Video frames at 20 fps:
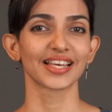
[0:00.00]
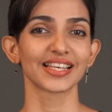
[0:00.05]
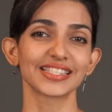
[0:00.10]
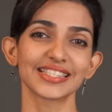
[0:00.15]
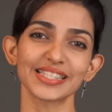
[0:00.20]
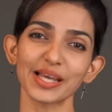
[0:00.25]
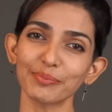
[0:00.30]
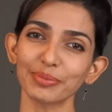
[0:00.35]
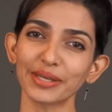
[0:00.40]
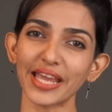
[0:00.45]

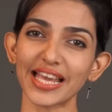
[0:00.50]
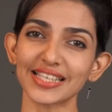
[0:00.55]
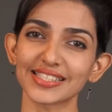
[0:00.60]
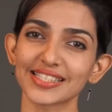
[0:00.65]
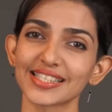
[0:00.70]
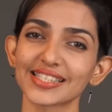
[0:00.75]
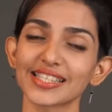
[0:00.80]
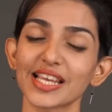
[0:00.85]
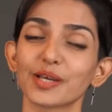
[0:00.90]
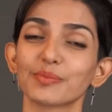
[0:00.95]
Some
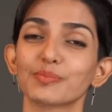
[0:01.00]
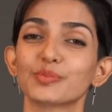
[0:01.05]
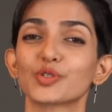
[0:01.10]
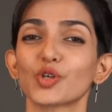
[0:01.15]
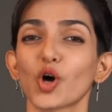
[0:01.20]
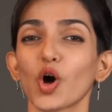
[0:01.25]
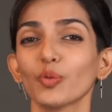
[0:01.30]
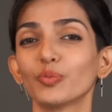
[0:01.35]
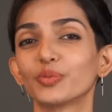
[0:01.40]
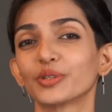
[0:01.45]
gases
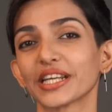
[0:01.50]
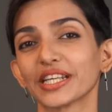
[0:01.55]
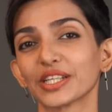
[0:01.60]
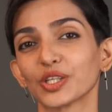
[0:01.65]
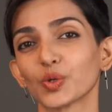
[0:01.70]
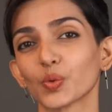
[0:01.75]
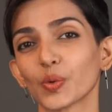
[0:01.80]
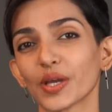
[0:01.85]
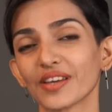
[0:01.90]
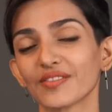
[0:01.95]
absorb
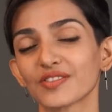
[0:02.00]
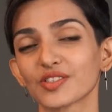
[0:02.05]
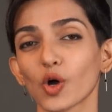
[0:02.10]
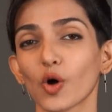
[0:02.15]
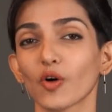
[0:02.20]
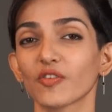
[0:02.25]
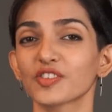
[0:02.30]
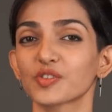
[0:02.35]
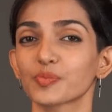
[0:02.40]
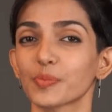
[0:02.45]
radio waves
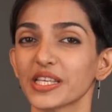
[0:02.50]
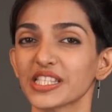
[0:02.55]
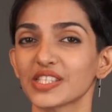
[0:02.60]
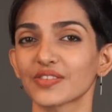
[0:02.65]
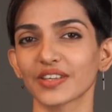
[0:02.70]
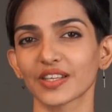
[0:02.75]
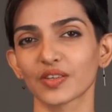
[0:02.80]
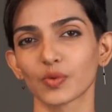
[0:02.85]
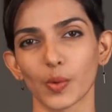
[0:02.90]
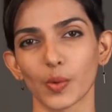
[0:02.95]
of specific